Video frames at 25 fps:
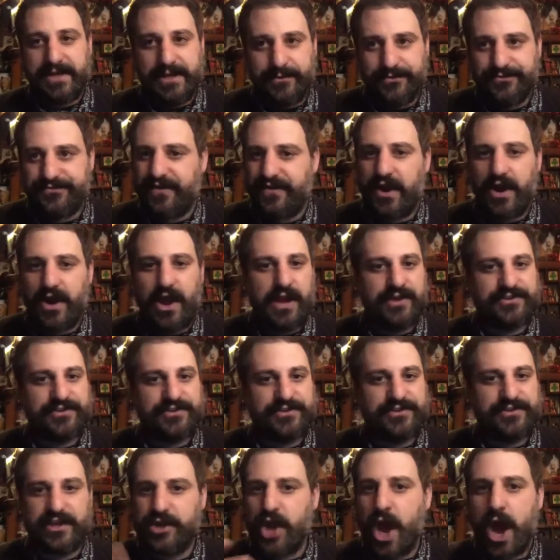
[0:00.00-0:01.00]
very honest. Like,
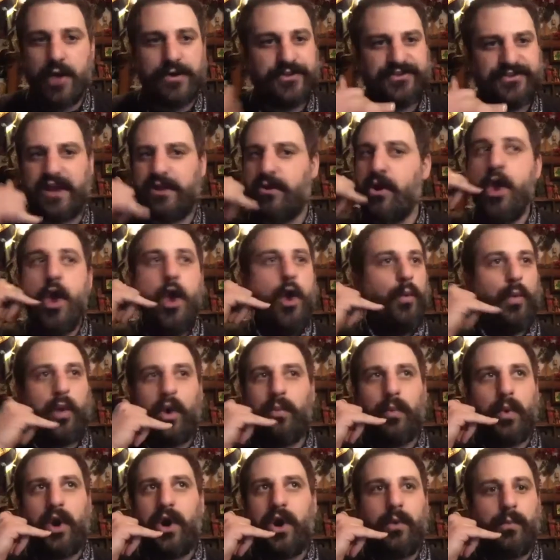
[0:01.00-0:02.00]
no, he's like, we're
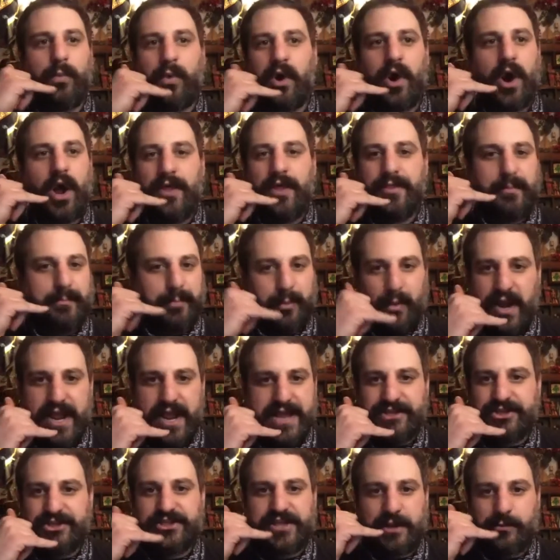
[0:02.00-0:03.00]
on the
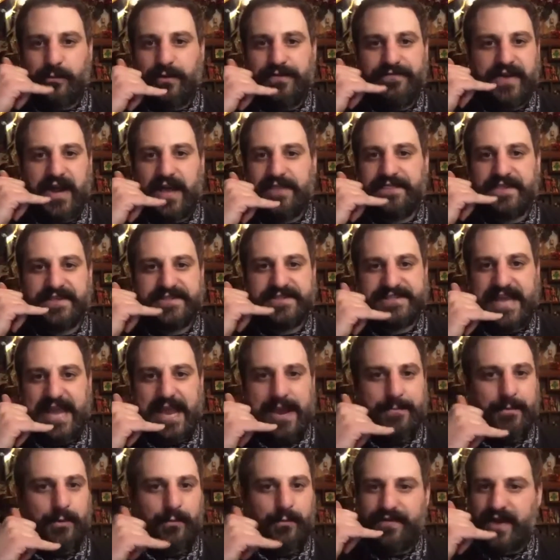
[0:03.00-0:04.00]
bridge. Like, we've got this
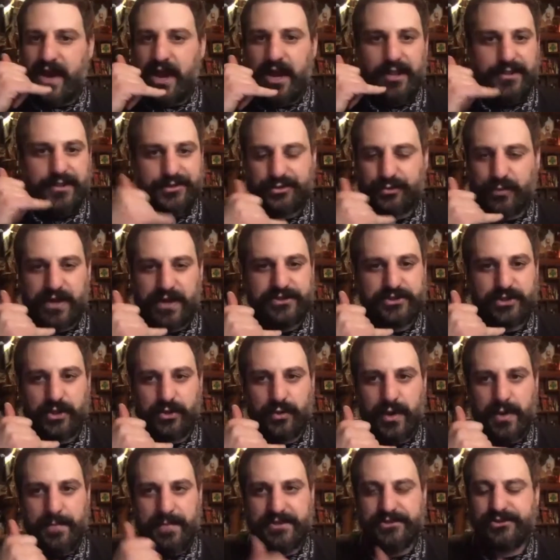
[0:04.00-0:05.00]
camera, we've got all this rental
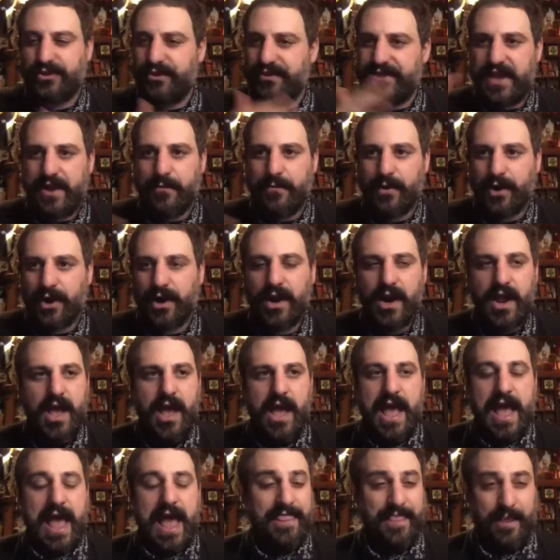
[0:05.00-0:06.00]
equipment. So
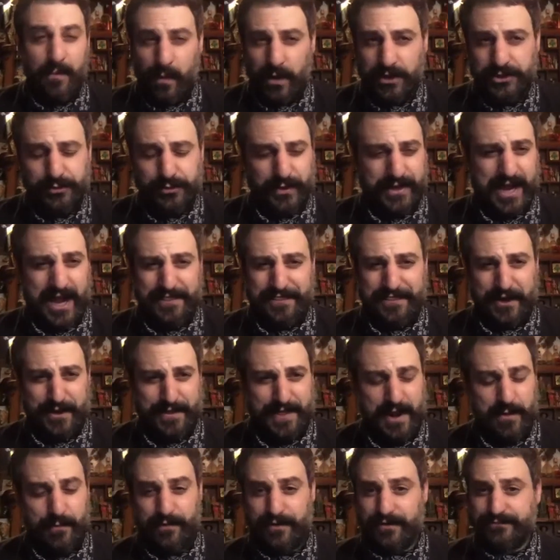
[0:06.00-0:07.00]
and then once we got there, they
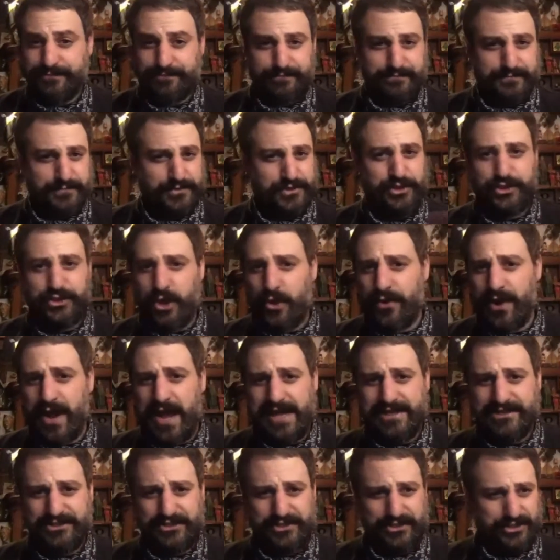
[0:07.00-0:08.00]
were so
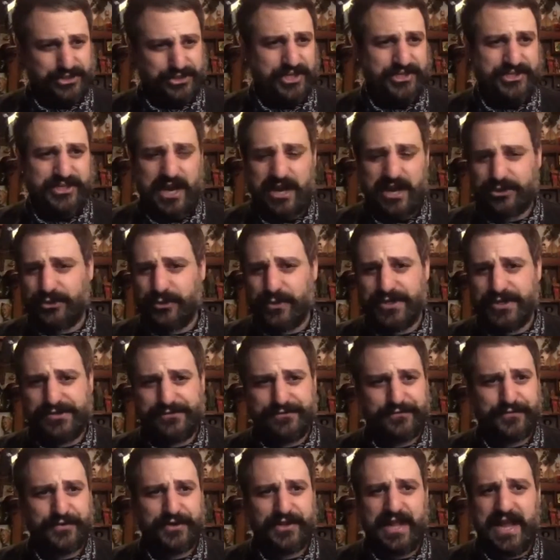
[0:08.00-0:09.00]
nice. She talked to us
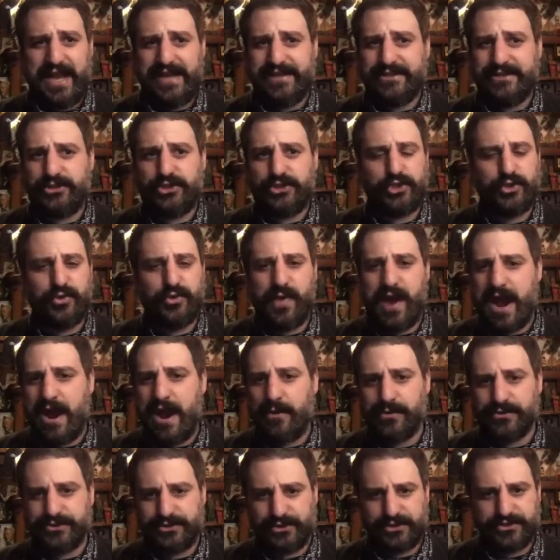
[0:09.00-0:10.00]
for like 2
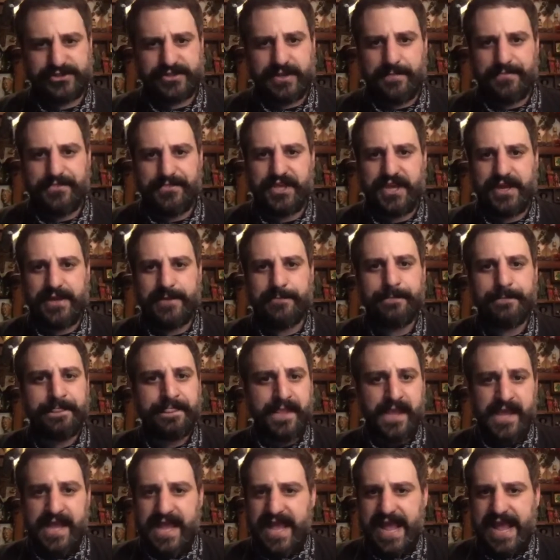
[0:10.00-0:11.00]
hours or something,
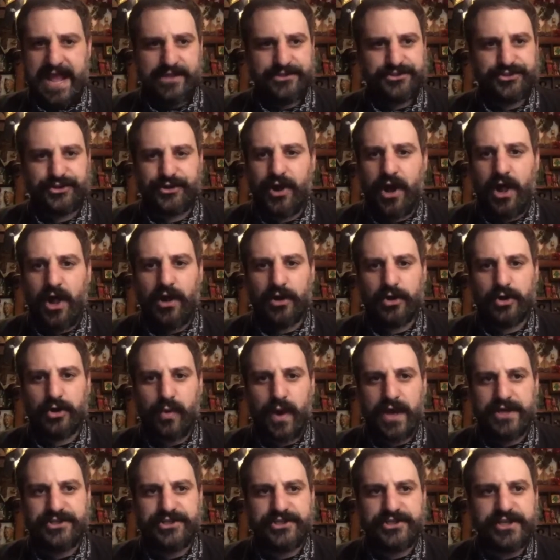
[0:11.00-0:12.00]
answered all our
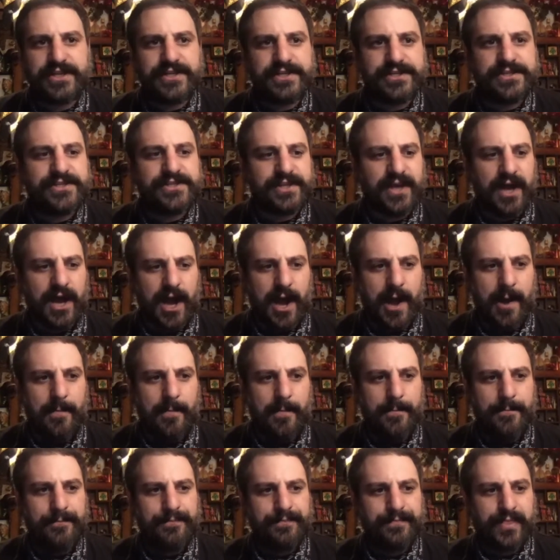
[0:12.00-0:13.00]
questions.
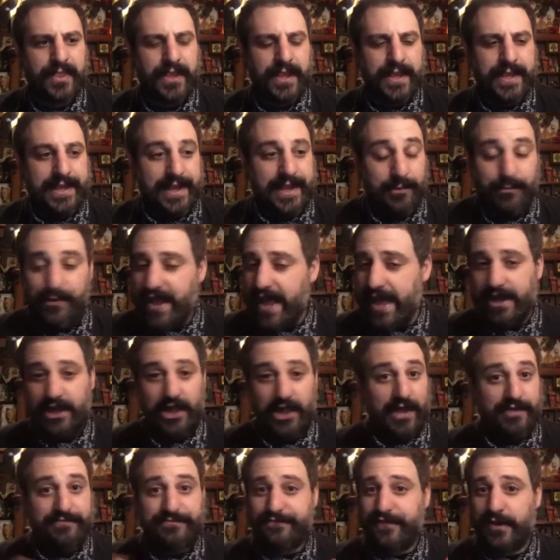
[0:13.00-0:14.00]
And we had a lot
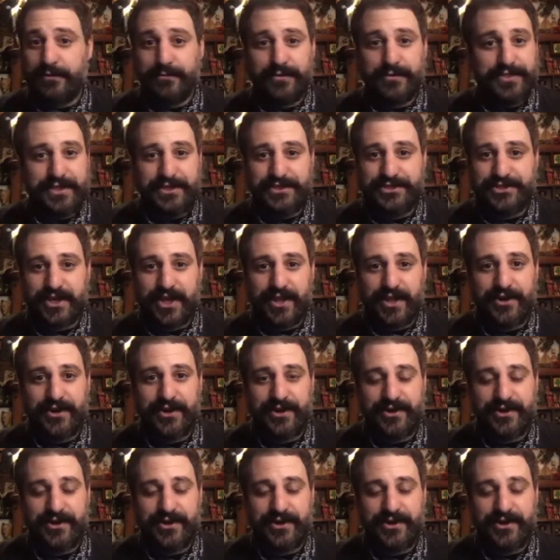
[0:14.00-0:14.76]
of fun with each other.